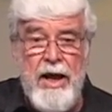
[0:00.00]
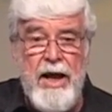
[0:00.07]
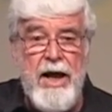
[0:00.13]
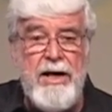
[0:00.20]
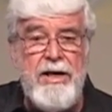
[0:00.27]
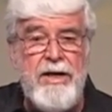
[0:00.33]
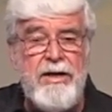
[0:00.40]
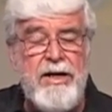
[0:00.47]

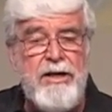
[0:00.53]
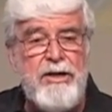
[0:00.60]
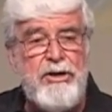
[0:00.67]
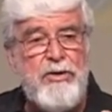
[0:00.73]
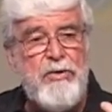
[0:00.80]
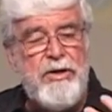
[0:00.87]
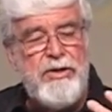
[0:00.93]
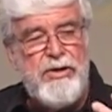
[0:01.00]
Anything that
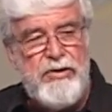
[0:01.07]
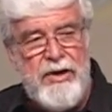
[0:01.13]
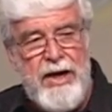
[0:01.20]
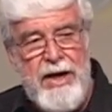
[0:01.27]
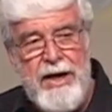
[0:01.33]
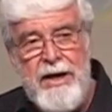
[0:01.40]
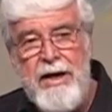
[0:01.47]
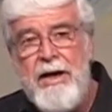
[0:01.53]
you can
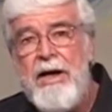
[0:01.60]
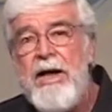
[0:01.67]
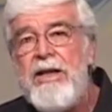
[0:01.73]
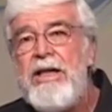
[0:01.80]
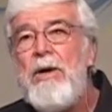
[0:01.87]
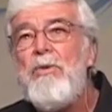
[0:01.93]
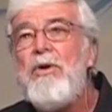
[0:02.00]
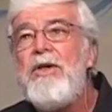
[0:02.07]
say
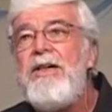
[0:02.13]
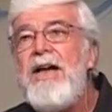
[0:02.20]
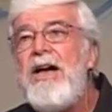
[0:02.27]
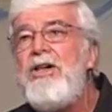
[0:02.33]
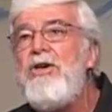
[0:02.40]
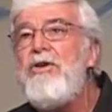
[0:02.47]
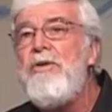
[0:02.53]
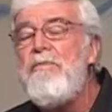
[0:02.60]
that will
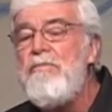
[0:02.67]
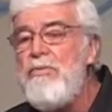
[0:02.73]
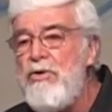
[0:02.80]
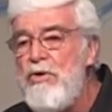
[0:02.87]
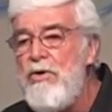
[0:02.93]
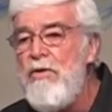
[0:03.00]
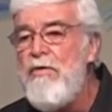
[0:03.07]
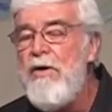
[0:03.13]
get you to
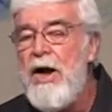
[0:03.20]
move